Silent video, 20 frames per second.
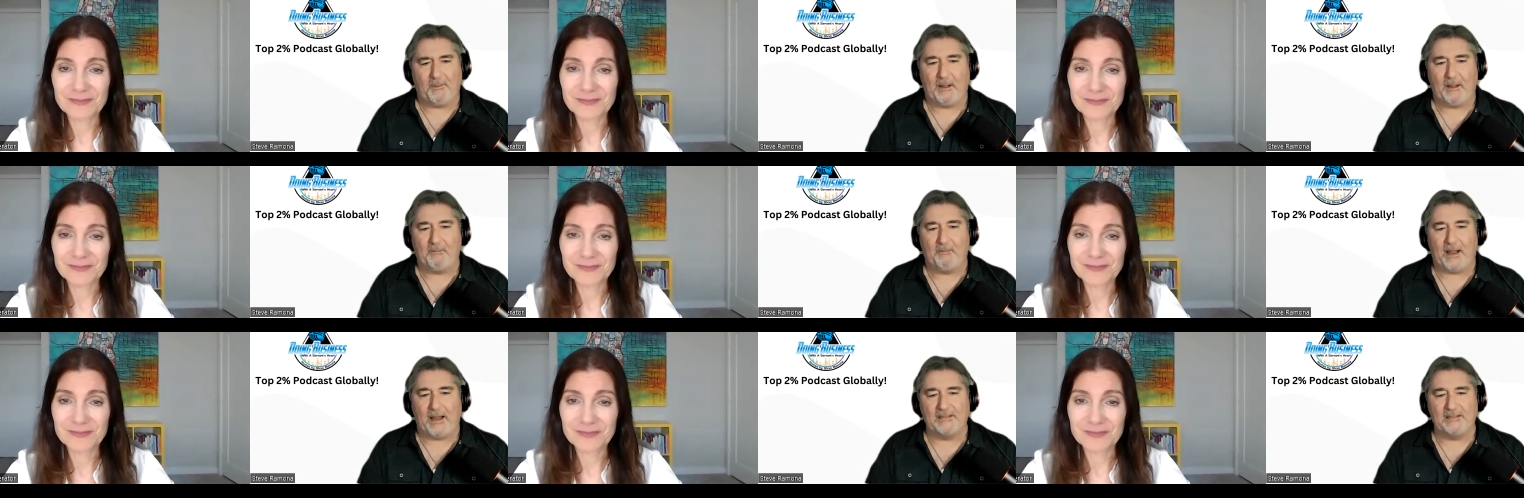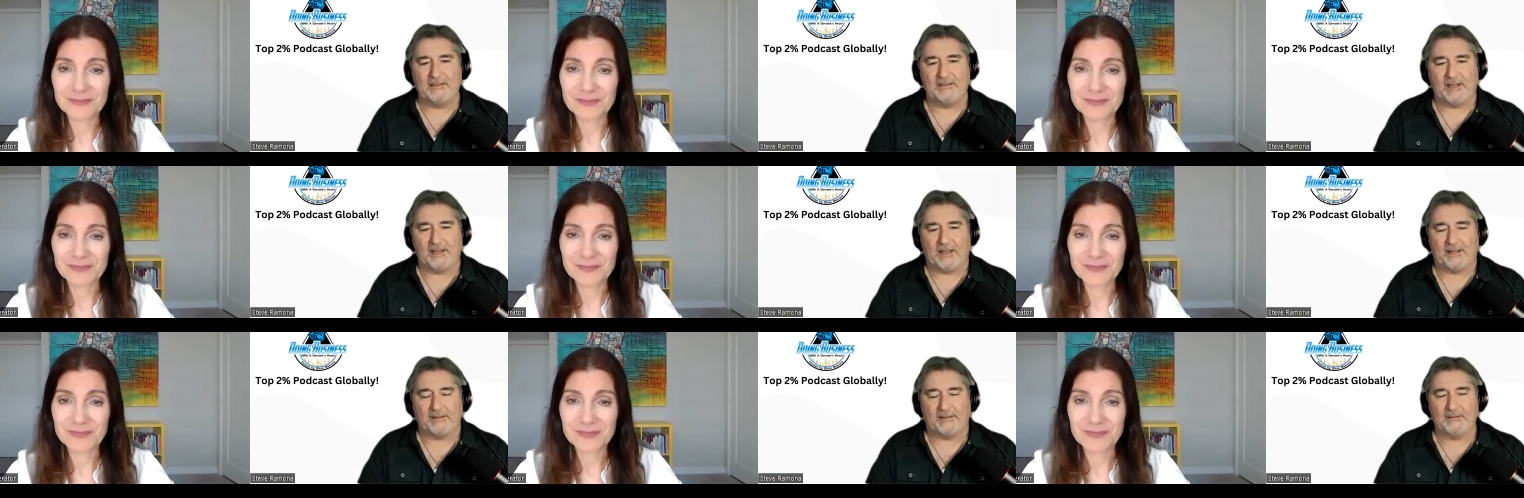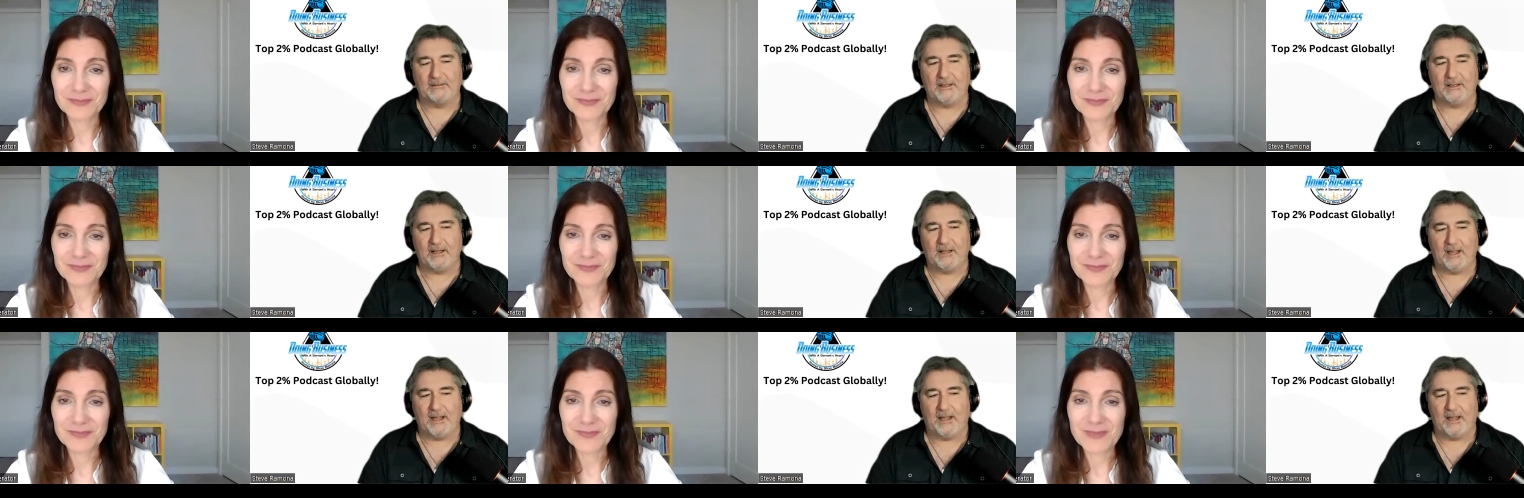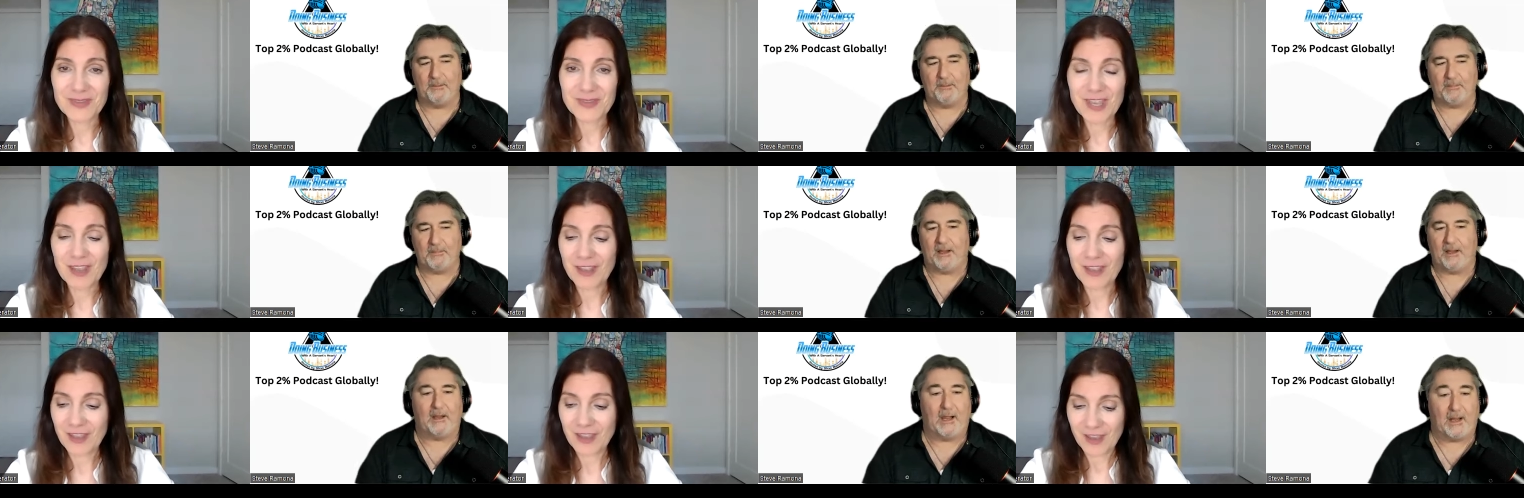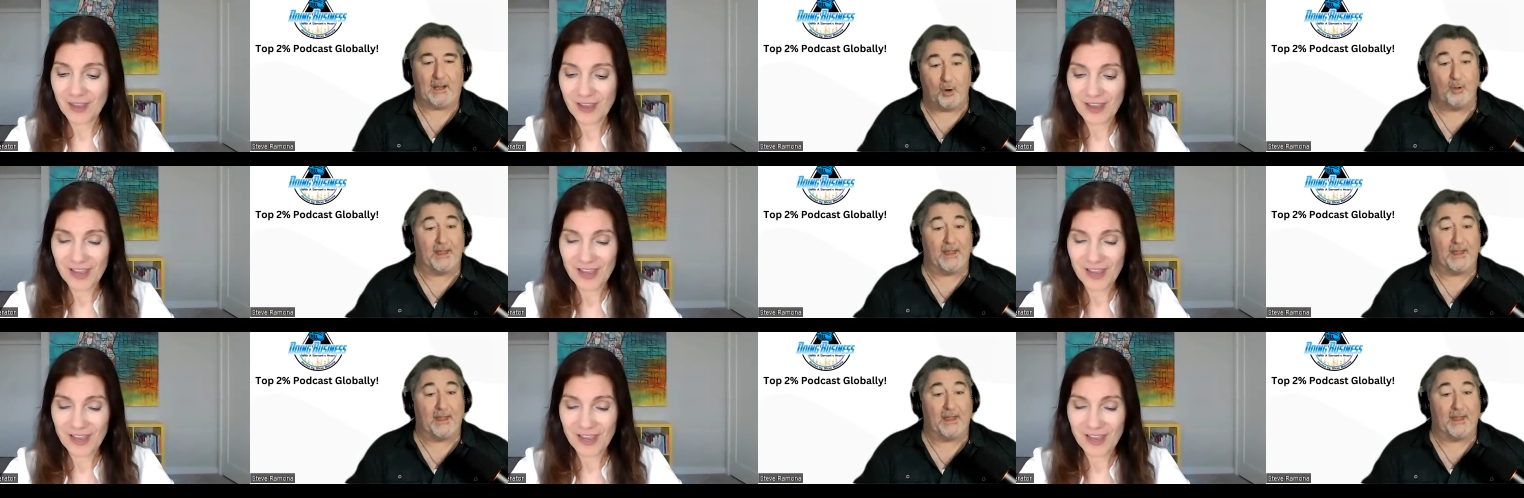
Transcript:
Speaker 1: about mindset. Um, I, I, know